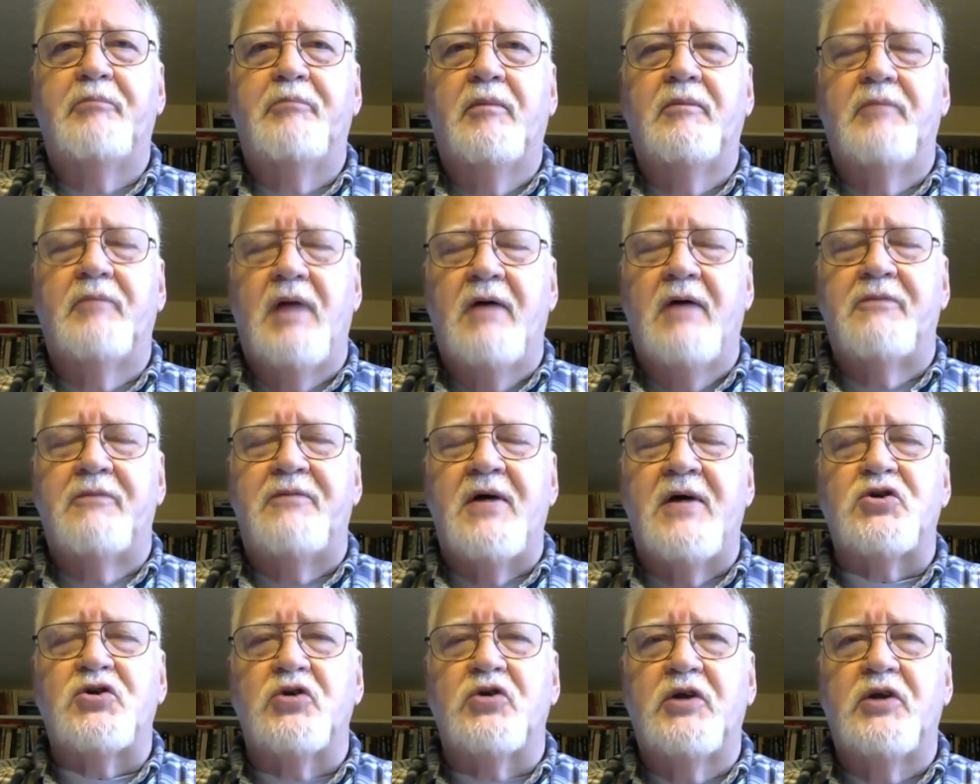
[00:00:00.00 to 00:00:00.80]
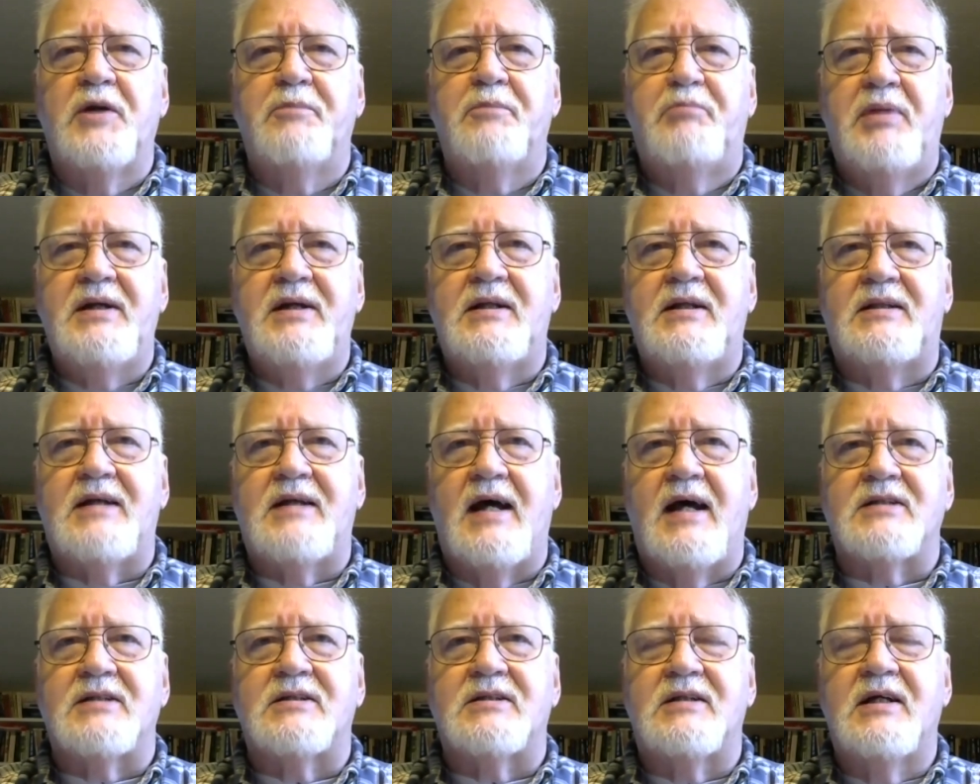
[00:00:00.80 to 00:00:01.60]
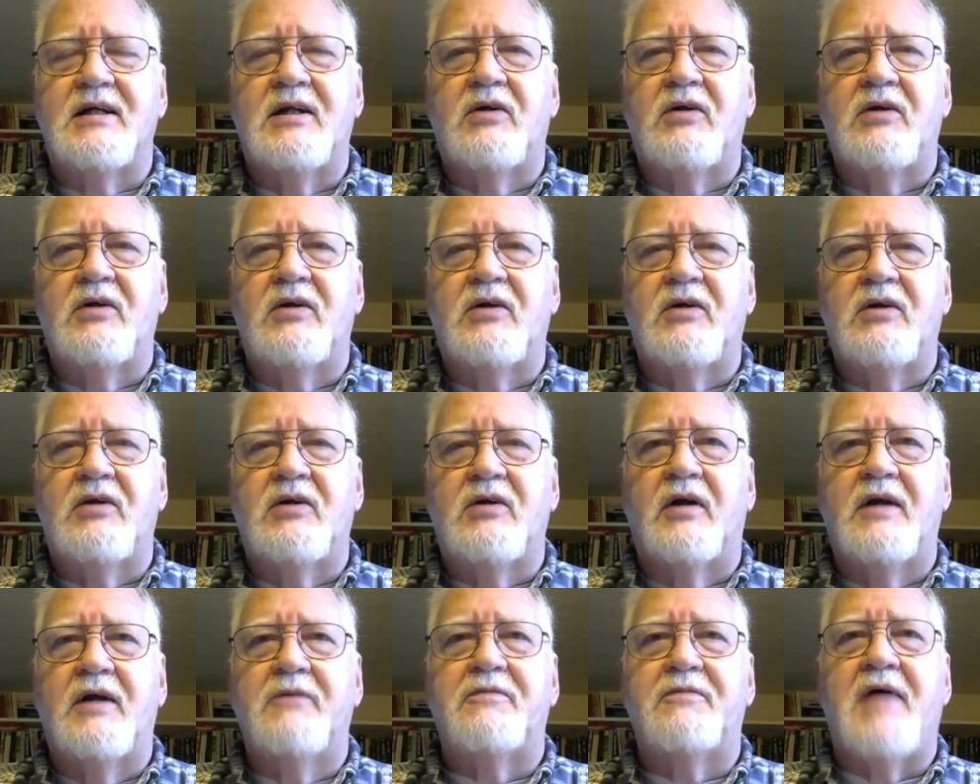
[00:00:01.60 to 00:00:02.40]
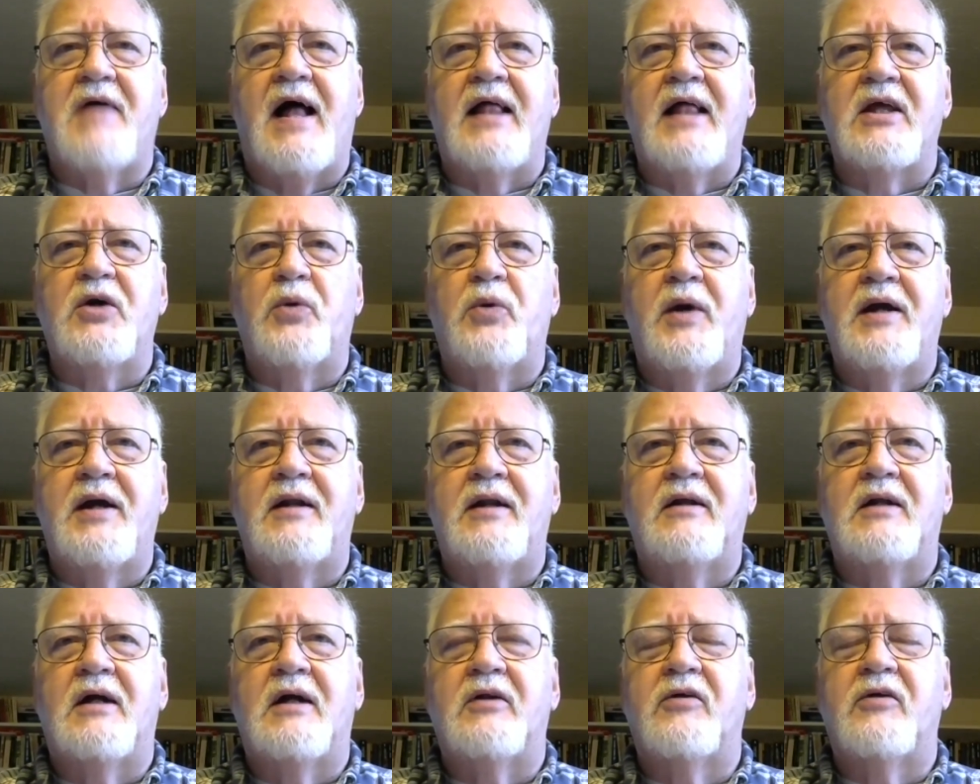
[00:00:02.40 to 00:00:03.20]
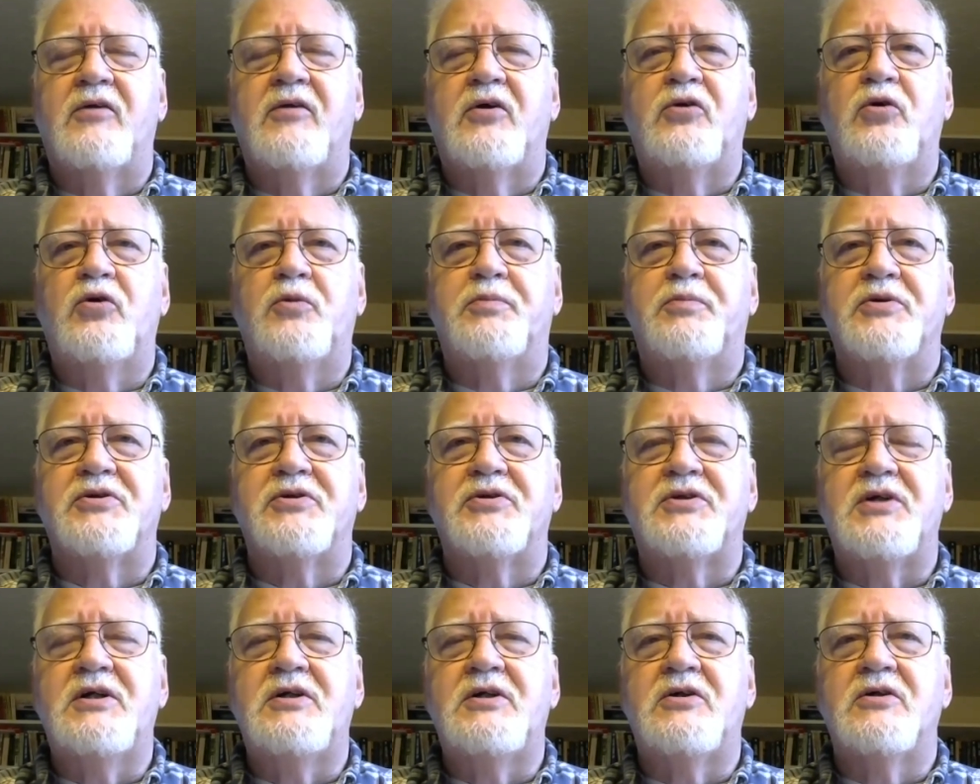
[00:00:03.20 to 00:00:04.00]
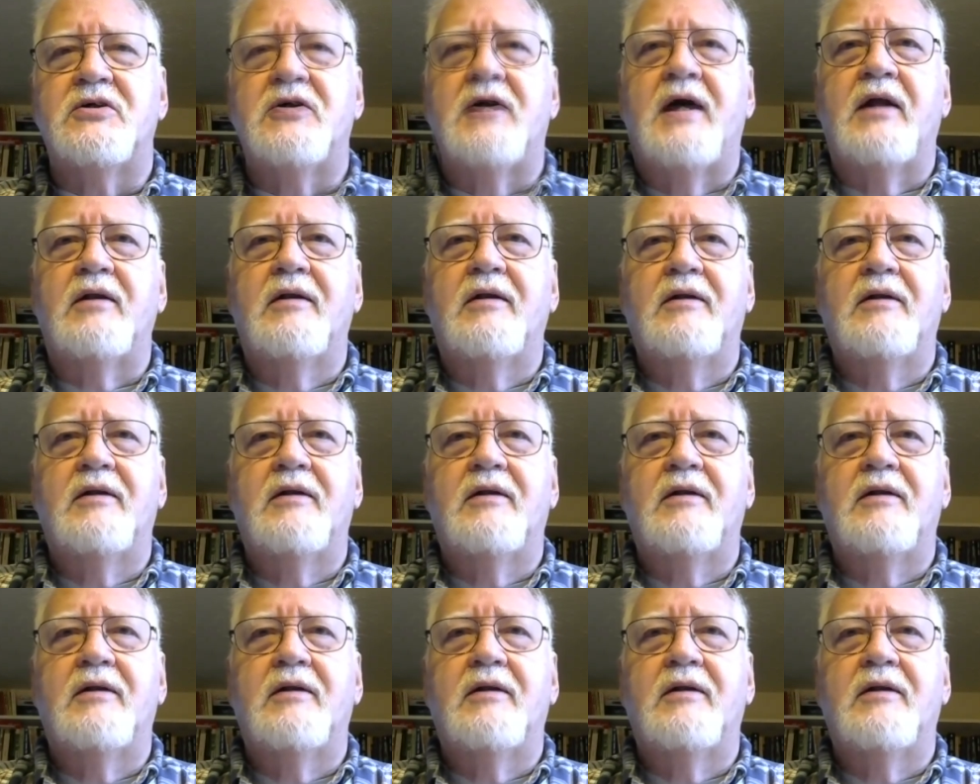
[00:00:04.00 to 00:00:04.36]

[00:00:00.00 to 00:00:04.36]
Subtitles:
eventually be tested or evaluated under the new procedures.